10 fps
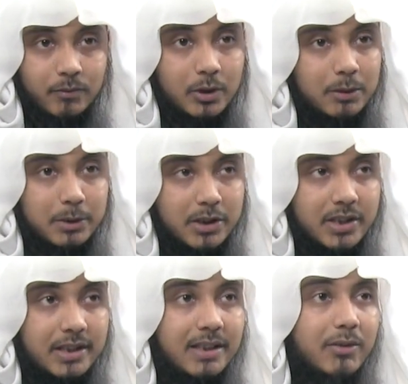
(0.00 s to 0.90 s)

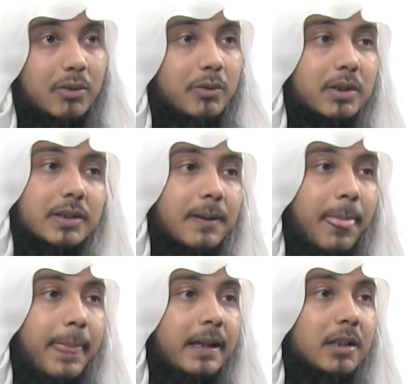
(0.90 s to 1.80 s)
Recommendation at the level of what?
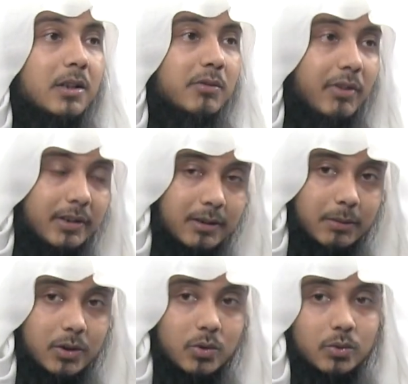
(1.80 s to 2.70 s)

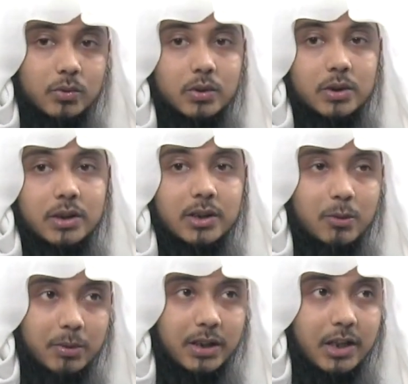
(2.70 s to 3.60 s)
Fundamental and
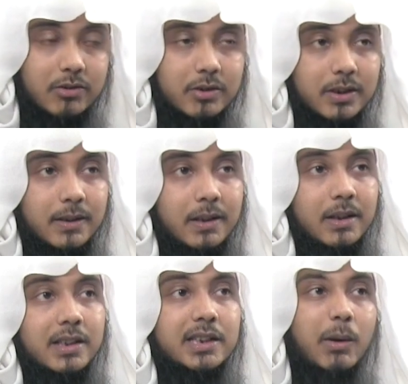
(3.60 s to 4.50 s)
obligatory.
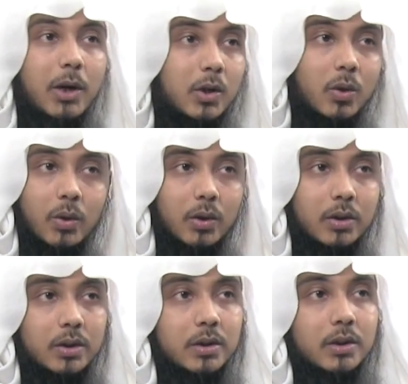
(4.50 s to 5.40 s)
Tawakkul,
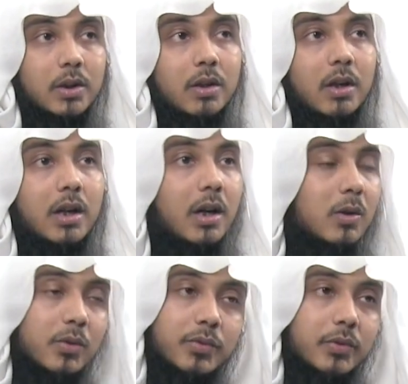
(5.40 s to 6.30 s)

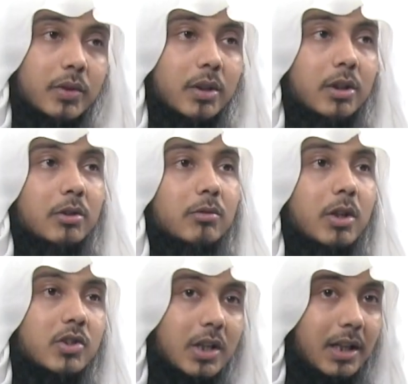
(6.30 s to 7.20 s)
khawf,
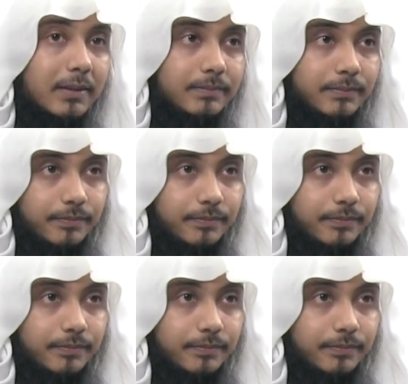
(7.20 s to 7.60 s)
raja,